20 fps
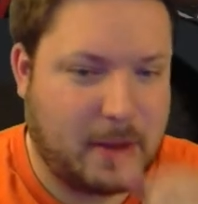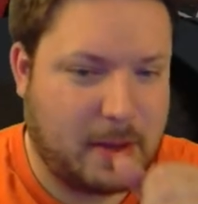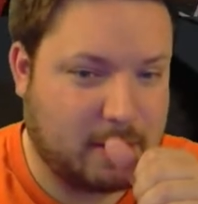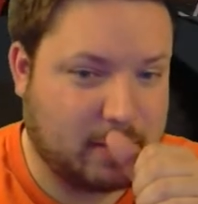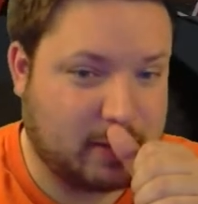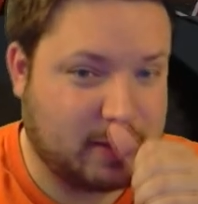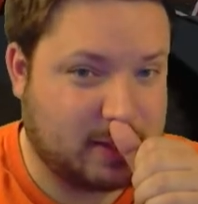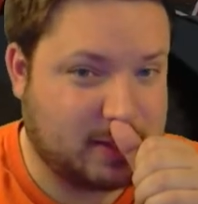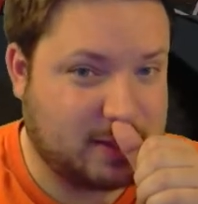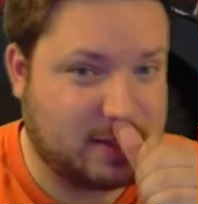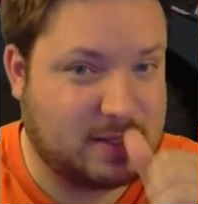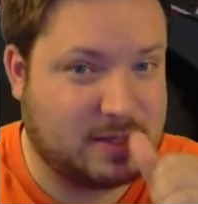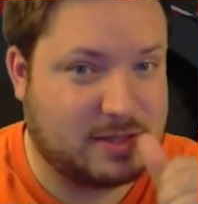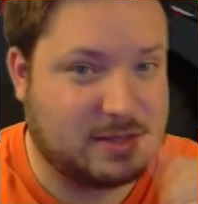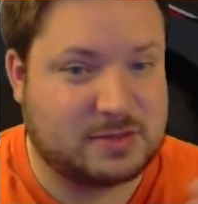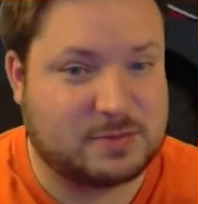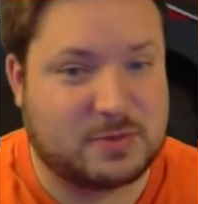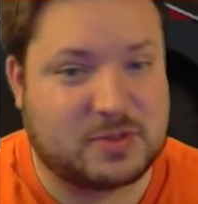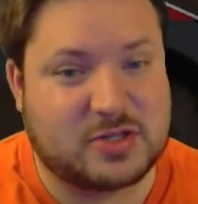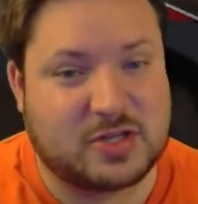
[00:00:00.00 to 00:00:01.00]

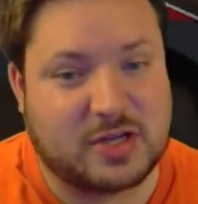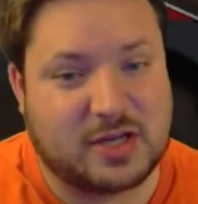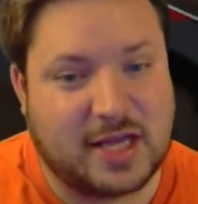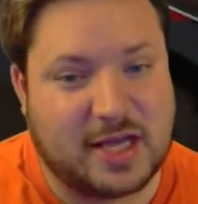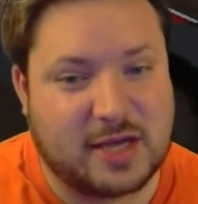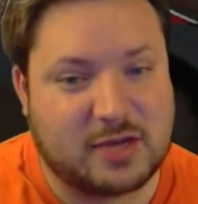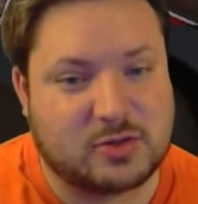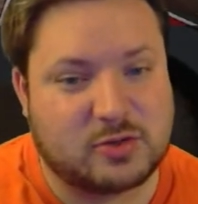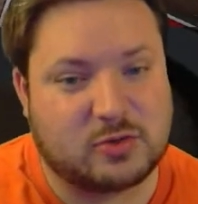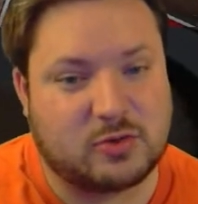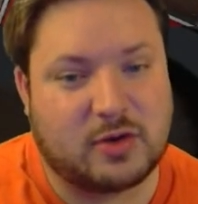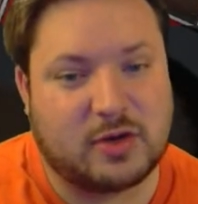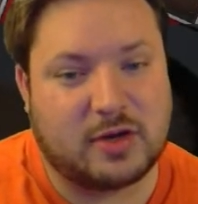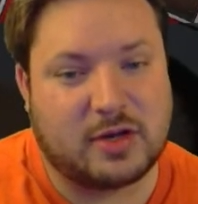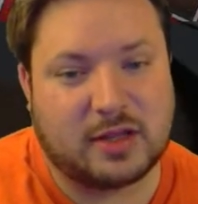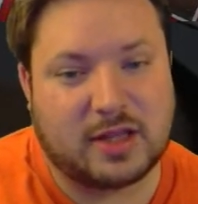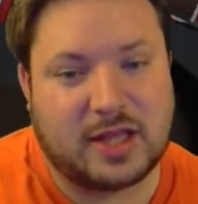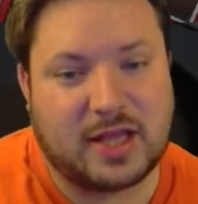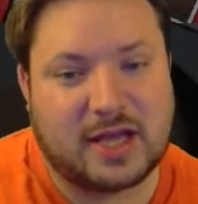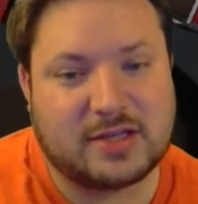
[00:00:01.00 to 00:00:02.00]
especially on
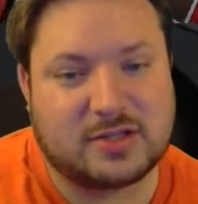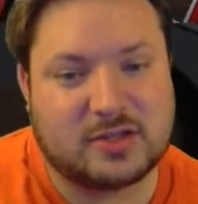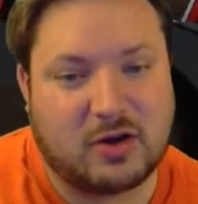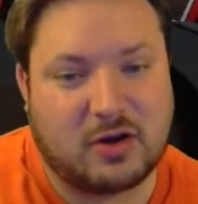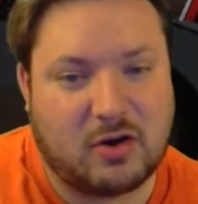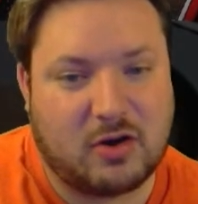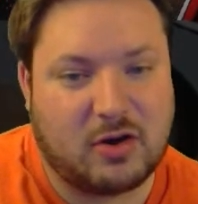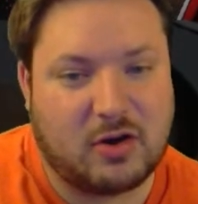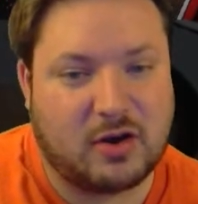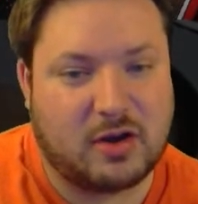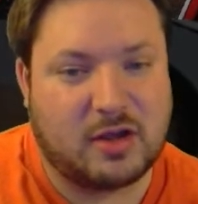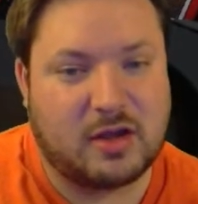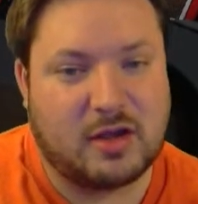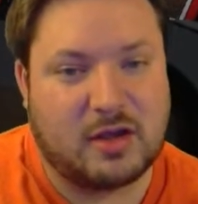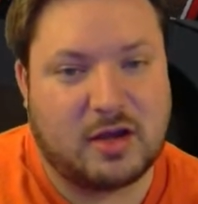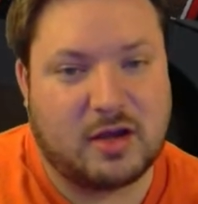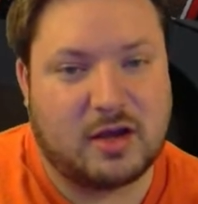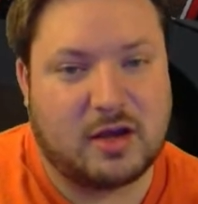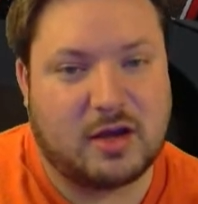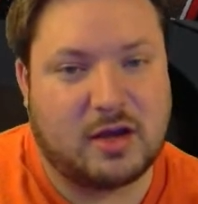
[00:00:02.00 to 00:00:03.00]
Android, the last card
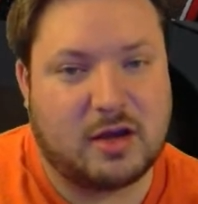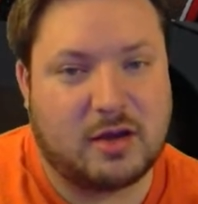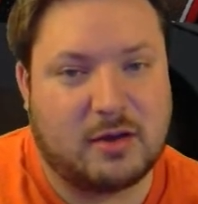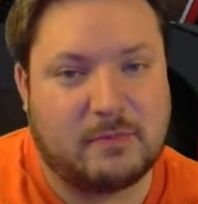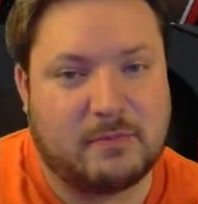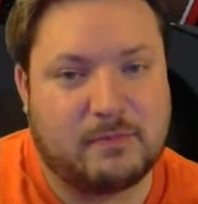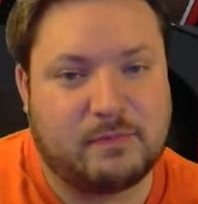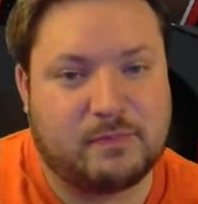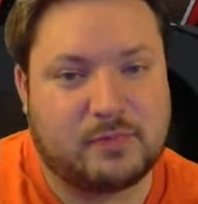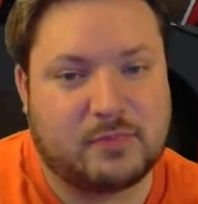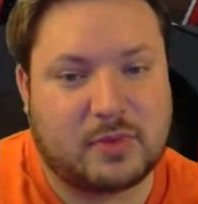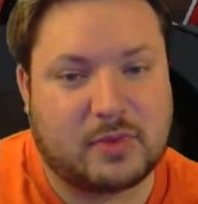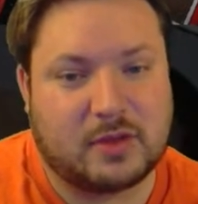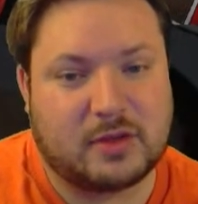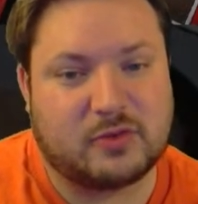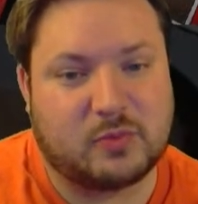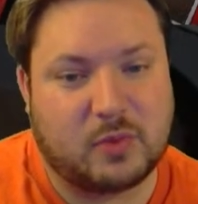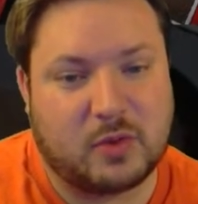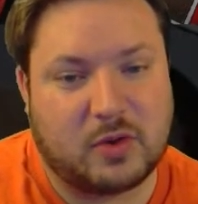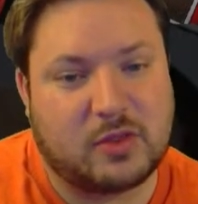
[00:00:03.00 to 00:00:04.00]
um,
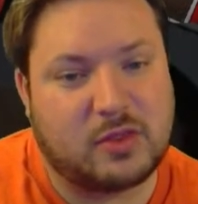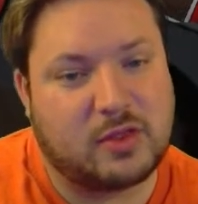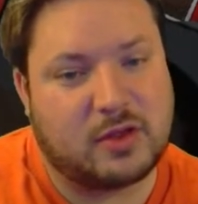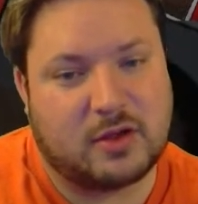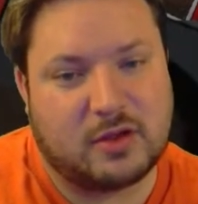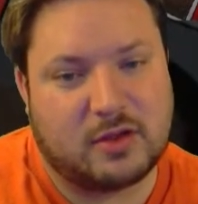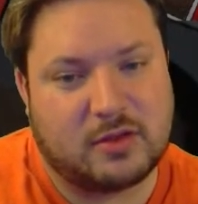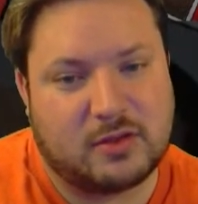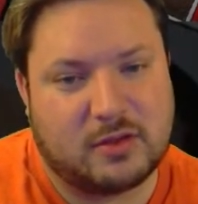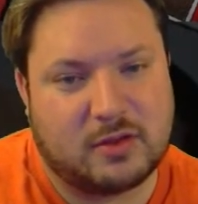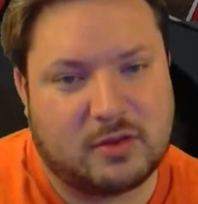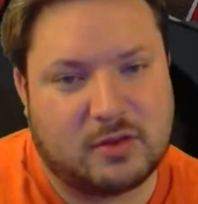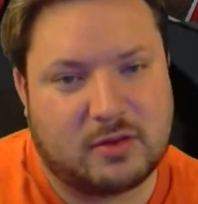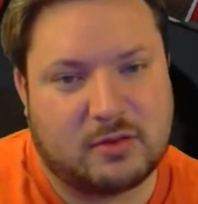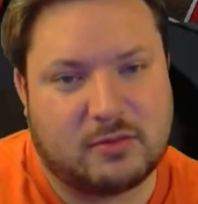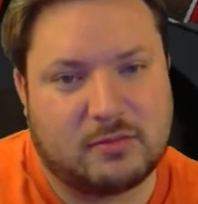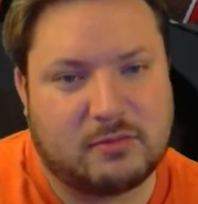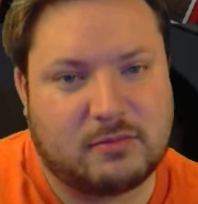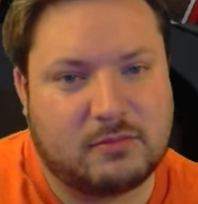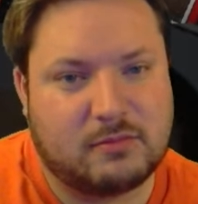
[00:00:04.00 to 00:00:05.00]
is where the,
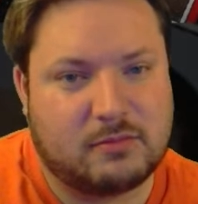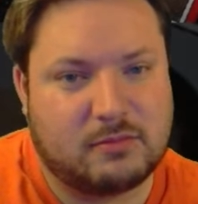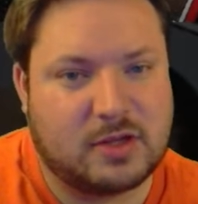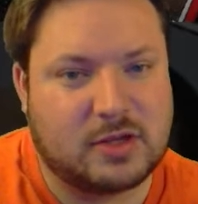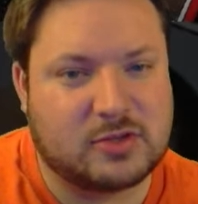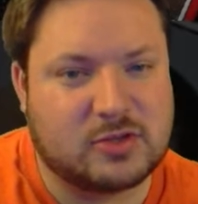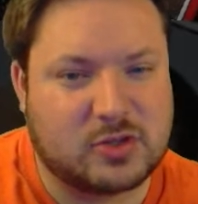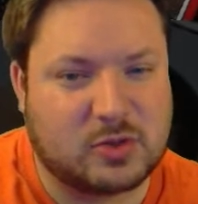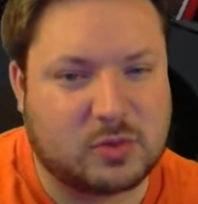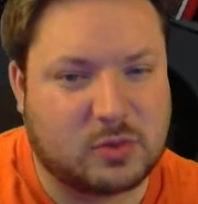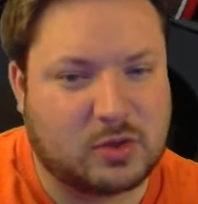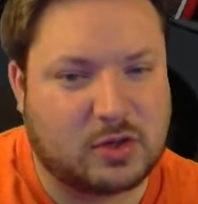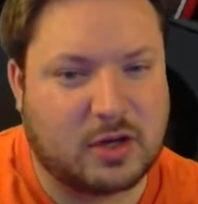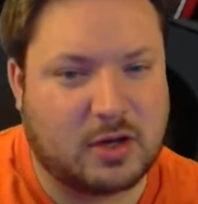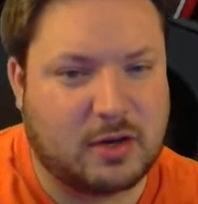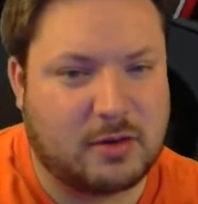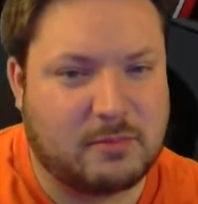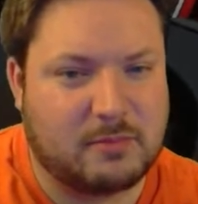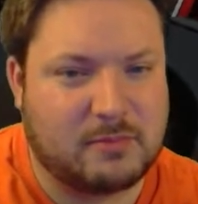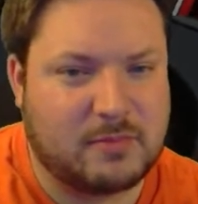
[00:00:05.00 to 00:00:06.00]
the insert will
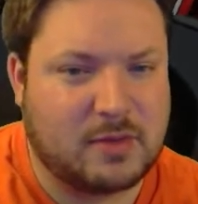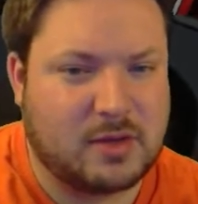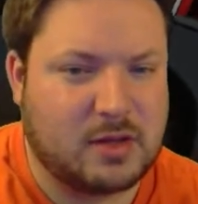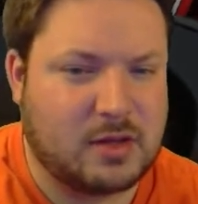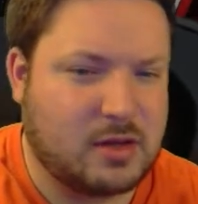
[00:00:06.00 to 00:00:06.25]
come.